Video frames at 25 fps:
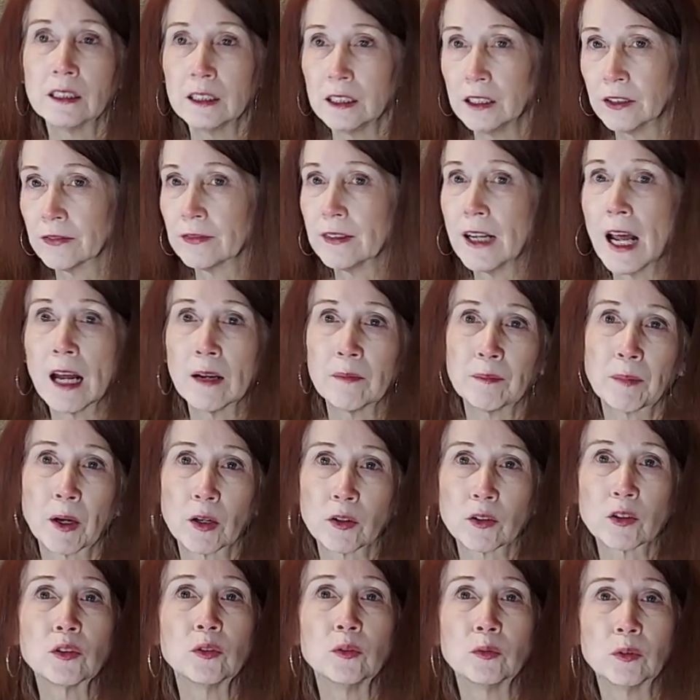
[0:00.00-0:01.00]
If not,
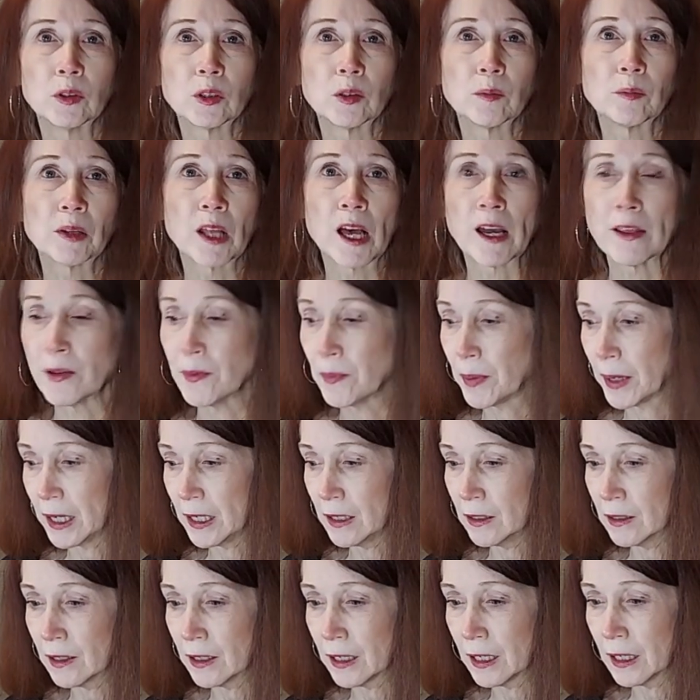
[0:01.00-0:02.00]
part 2 will apply the
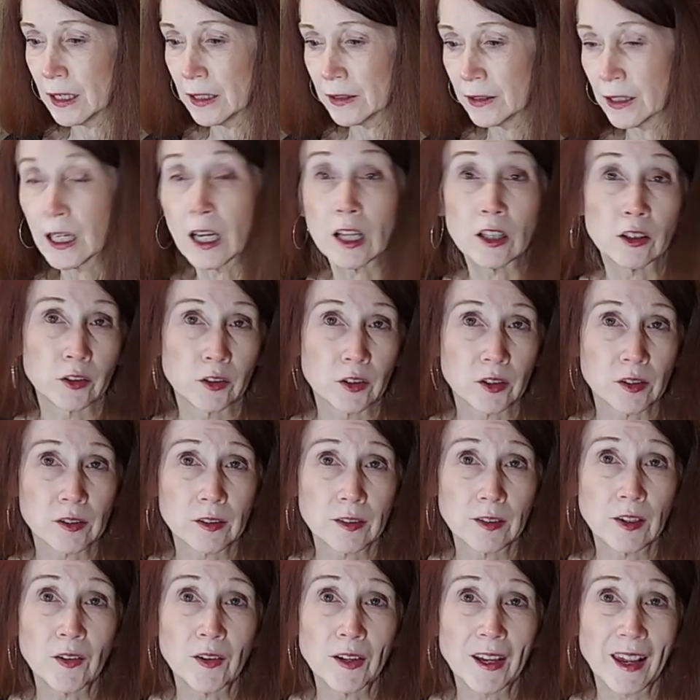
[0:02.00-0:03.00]
paint and the
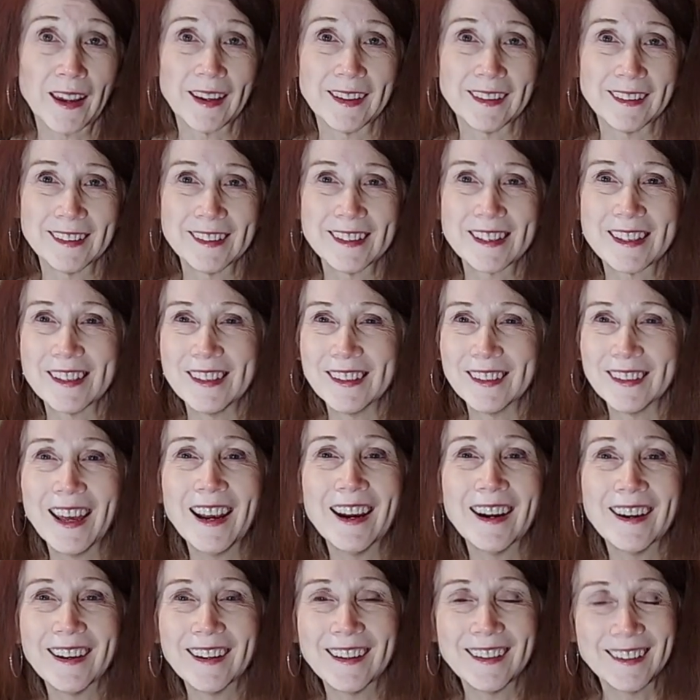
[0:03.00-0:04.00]
colors. Okay, see you
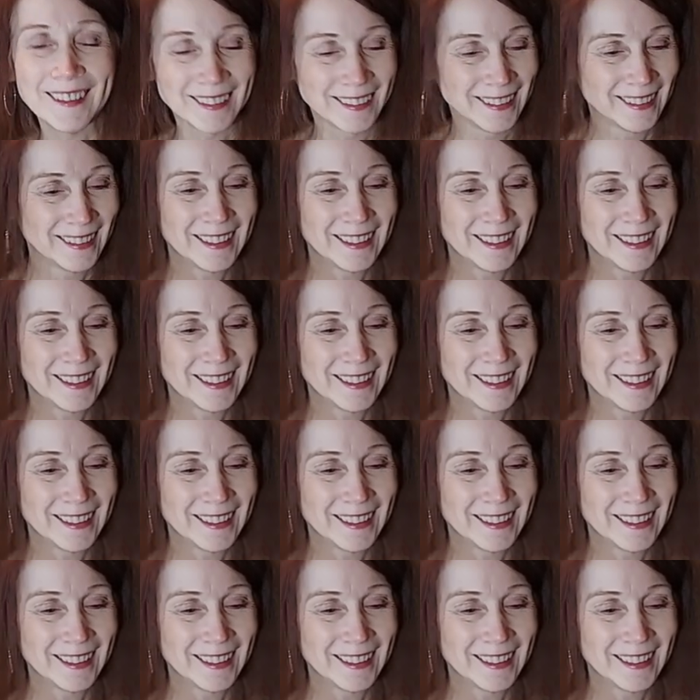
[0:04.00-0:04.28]
there.